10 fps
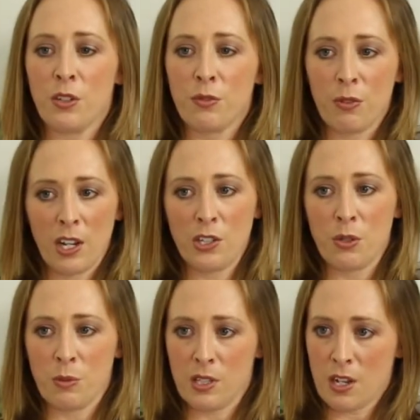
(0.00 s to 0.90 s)
because French
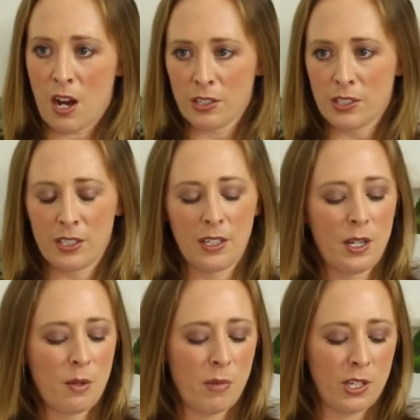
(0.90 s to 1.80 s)
was not
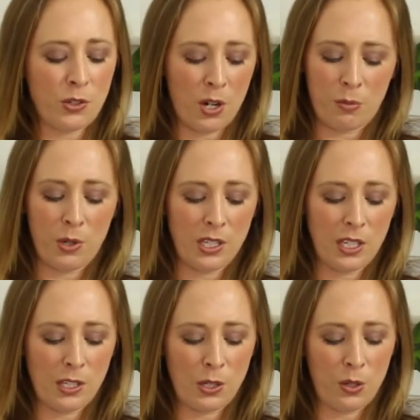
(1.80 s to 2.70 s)
my strong point
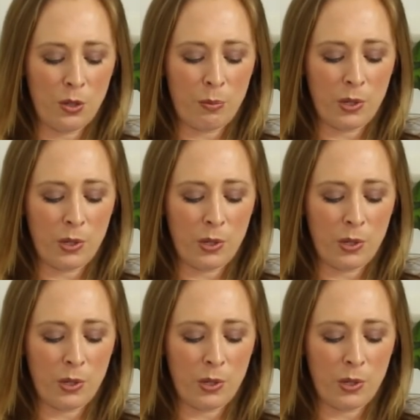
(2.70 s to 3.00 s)
in school,